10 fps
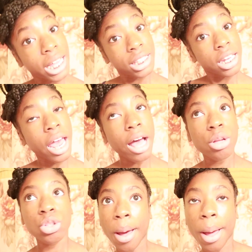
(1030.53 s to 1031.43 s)
got to the
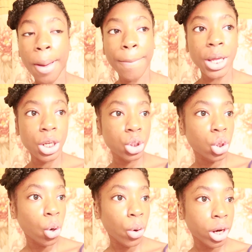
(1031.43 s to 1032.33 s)
house. It is
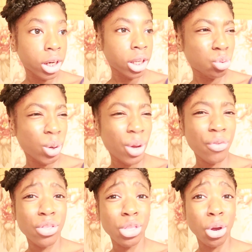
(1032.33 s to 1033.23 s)
currently
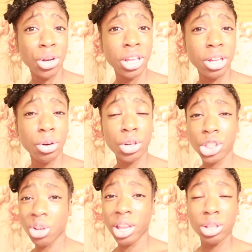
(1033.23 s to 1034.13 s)
12:30 or
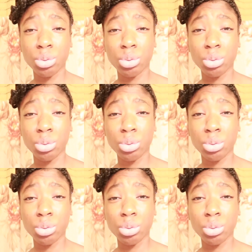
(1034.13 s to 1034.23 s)
so, like